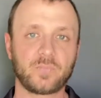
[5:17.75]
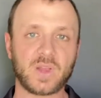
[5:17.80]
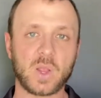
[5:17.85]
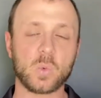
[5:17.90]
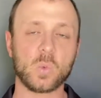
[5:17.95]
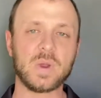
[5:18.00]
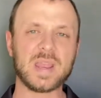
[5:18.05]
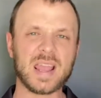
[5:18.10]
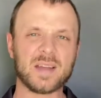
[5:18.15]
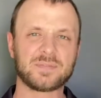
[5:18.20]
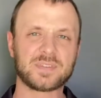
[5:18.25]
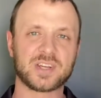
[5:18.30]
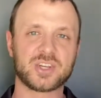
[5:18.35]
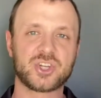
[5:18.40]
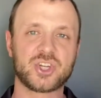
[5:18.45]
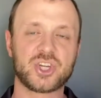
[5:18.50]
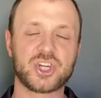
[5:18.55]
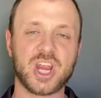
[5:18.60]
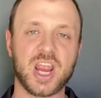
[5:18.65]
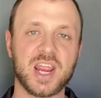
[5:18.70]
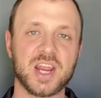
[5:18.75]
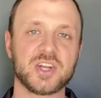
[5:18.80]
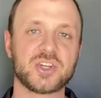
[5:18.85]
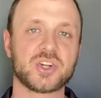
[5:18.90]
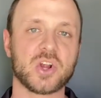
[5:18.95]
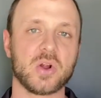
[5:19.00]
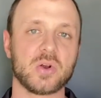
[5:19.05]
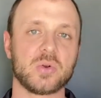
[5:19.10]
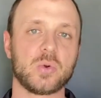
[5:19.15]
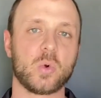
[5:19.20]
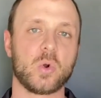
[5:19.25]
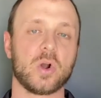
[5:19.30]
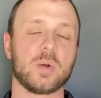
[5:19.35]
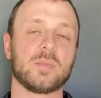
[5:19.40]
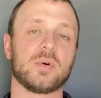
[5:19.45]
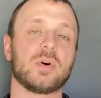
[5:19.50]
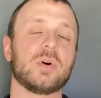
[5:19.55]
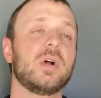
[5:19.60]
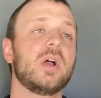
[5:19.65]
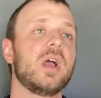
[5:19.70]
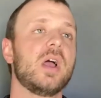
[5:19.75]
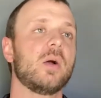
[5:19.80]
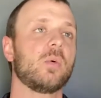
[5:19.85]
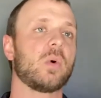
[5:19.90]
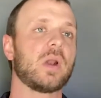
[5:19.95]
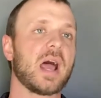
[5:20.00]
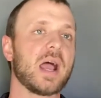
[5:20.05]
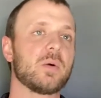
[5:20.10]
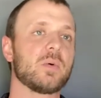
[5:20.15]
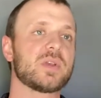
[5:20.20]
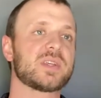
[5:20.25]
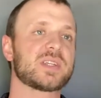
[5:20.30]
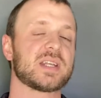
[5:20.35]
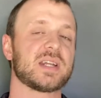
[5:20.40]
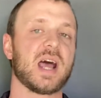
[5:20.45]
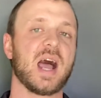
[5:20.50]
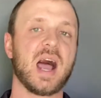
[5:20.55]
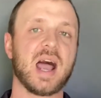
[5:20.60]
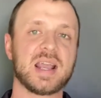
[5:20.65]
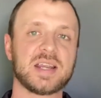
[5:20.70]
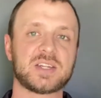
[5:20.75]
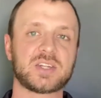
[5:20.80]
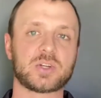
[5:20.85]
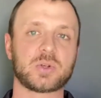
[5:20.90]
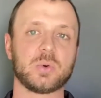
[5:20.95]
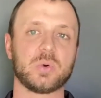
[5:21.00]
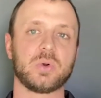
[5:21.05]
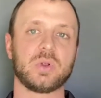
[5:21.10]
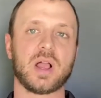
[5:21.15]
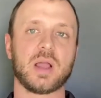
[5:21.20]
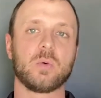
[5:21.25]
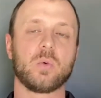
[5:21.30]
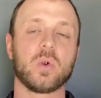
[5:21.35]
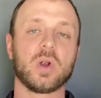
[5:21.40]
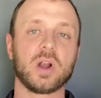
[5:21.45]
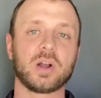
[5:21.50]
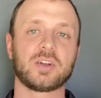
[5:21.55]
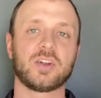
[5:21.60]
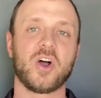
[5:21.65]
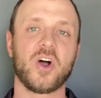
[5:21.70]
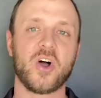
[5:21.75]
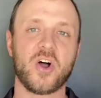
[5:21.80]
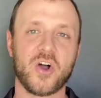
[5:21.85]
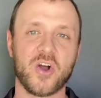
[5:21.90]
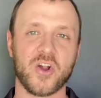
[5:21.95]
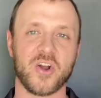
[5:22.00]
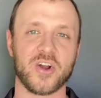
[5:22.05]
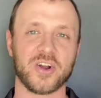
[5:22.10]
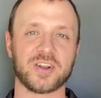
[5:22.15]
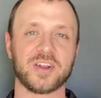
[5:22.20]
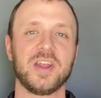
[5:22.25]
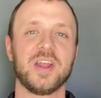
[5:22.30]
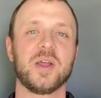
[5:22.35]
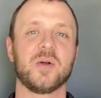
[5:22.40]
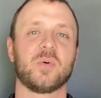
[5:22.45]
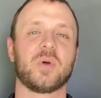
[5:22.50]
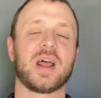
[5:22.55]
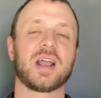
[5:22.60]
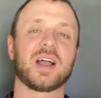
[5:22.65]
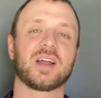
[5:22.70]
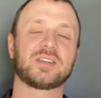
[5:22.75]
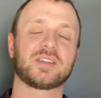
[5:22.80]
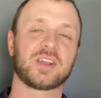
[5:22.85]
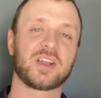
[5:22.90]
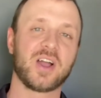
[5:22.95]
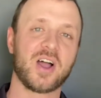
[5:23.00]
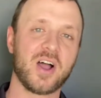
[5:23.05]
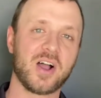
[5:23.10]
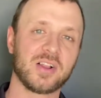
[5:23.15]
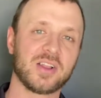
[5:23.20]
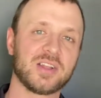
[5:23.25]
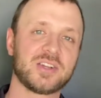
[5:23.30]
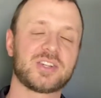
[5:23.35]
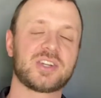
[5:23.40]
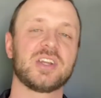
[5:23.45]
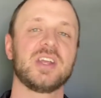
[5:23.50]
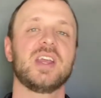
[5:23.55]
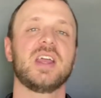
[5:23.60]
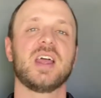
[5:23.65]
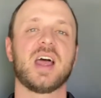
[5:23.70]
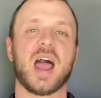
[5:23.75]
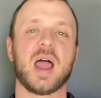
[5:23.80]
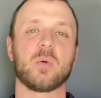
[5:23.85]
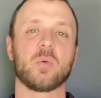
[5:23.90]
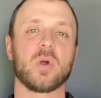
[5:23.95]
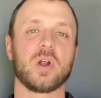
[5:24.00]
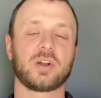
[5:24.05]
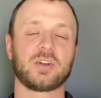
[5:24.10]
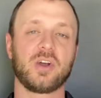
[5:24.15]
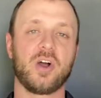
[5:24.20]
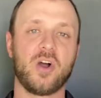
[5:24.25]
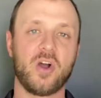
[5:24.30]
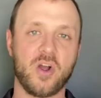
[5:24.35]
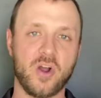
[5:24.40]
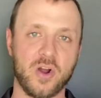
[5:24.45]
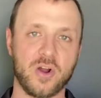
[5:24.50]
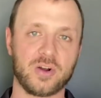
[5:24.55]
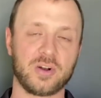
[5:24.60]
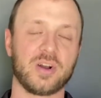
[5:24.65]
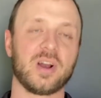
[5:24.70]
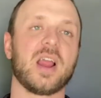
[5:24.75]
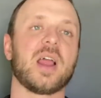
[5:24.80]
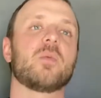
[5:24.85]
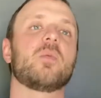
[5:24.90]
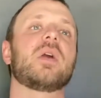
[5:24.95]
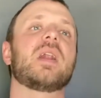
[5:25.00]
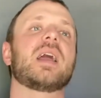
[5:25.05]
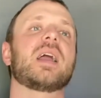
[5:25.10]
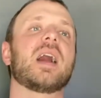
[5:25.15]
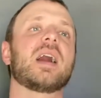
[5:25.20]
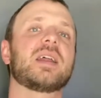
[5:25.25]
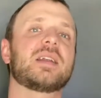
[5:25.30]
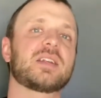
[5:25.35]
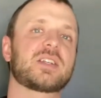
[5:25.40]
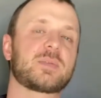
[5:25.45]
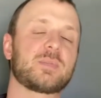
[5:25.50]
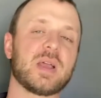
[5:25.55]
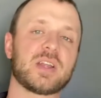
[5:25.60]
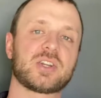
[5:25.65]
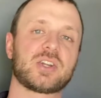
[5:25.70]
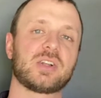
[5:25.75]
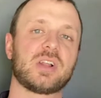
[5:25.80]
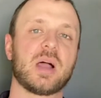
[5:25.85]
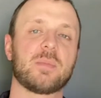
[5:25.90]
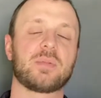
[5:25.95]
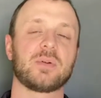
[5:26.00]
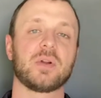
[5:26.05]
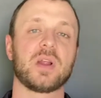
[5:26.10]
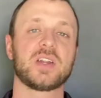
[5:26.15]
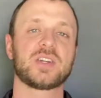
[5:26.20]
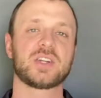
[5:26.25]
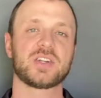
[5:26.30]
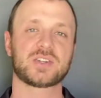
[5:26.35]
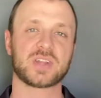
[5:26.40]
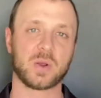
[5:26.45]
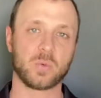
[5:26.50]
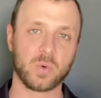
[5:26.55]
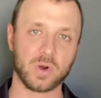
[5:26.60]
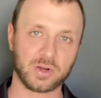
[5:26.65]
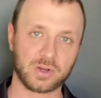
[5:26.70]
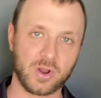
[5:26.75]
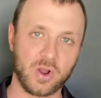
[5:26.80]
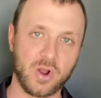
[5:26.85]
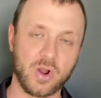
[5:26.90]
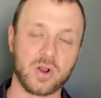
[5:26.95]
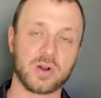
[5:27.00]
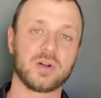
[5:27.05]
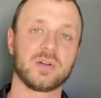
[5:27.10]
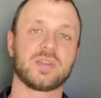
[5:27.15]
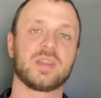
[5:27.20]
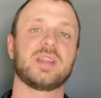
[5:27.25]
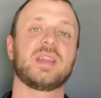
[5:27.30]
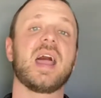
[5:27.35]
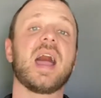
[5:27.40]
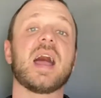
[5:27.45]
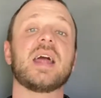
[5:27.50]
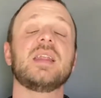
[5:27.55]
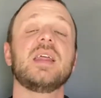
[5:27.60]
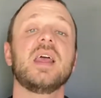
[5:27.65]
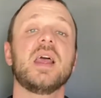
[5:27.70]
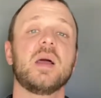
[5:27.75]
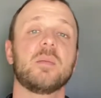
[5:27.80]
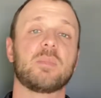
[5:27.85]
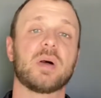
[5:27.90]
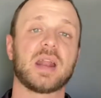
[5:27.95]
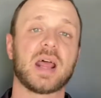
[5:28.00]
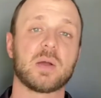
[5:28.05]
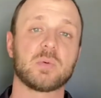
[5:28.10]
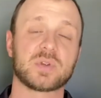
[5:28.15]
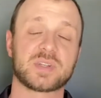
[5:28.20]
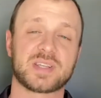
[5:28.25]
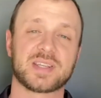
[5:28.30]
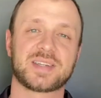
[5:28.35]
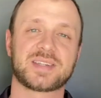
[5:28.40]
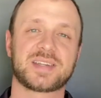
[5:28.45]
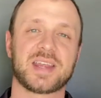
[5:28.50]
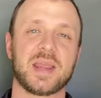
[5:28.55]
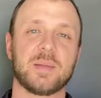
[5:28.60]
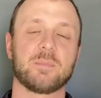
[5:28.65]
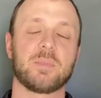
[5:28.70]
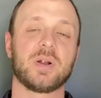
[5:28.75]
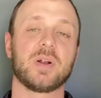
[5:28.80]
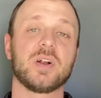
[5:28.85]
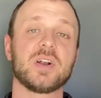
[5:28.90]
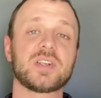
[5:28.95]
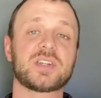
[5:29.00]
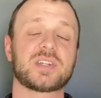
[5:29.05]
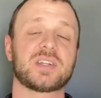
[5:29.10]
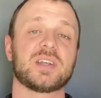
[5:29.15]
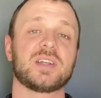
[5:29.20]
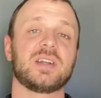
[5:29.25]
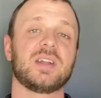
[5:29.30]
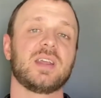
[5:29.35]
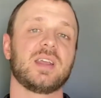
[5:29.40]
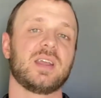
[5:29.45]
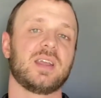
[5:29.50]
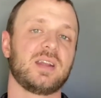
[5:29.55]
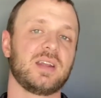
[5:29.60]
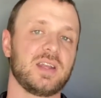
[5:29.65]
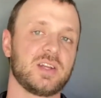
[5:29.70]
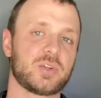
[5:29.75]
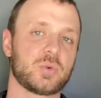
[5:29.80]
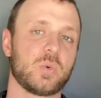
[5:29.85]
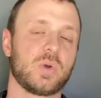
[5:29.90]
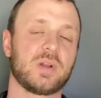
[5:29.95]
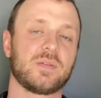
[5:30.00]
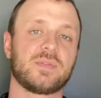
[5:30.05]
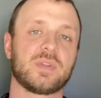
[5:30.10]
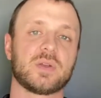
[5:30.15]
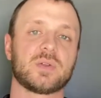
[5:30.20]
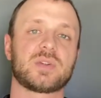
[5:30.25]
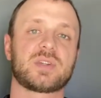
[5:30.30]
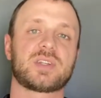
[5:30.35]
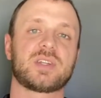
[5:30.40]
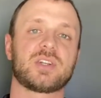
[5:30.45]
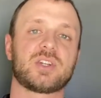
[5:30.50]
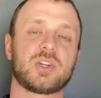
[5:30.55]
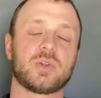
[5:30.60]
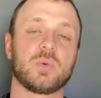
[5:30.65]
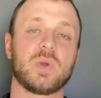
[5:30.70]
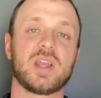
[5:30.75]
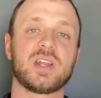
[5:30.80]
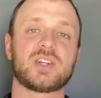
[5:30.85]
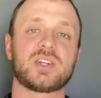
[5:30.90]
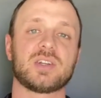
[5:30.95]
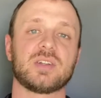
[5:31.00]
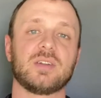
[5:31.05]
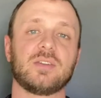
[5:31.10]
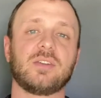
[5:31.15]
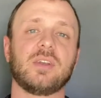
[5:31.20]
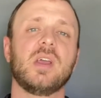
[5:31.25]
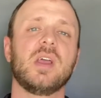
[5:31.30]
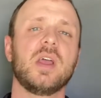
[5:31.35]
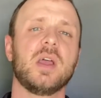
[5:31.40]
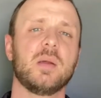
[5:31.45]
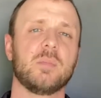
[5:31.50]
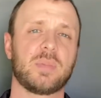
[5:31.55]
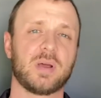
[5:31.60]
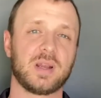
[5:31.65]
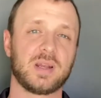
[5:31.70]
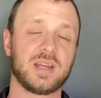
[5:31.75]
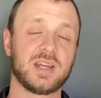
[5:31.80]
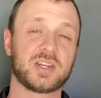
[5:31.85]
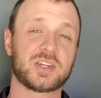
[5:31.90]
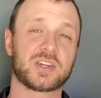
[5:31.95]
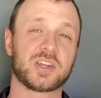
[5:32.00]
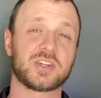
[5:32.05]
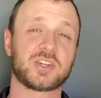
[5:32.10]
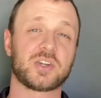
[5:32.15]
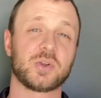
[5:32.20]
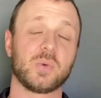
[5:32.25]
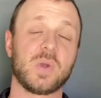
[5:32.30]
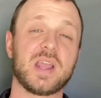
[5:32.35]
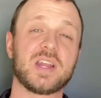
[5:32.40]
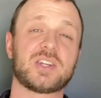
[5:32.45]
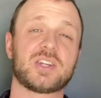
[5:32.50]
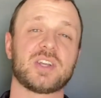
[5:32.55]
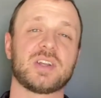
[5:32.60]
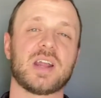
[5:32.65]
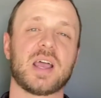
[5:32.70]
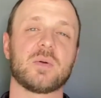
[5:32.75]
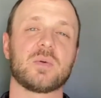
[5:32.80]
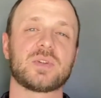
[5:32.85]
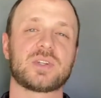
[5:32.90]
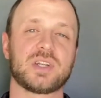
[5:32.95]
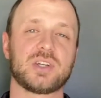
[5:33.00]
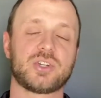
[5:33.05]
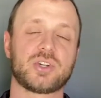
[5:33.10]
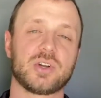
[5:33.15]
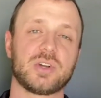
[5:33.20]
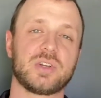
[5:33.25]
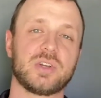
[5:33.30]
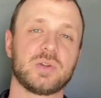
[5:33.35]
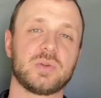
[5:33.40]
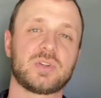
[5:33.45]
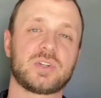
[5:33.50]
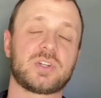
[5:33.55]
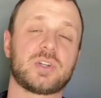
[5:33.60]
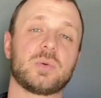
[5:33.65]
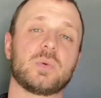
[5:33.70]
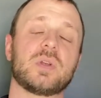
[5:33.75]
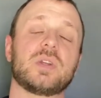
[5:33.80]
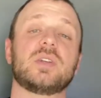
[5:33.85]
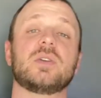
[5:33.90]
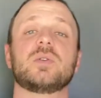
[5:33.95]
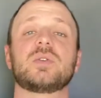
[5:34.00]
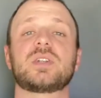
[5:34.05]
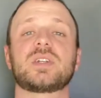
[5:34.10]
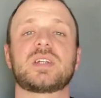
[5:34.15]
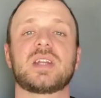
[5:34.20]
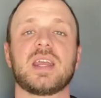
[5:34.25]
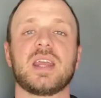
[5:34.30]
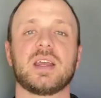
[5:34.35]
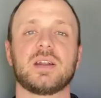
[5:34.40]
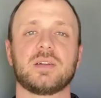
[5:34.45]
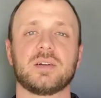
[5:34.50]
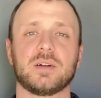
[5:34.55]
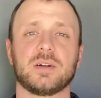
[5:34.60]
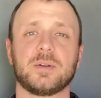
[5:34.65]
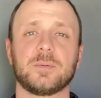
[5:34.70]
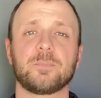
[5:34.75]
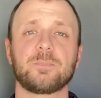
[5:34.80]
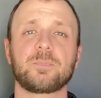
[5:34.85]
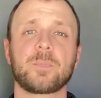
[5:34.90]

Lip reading: We have to change our normal. When I was in high school, I worked hard. When I got to college, I worked harder. And when I got into special operations, I worked harder than that. But I was the same person in each one of those situations. But in each situation, I was introduced to a new standard.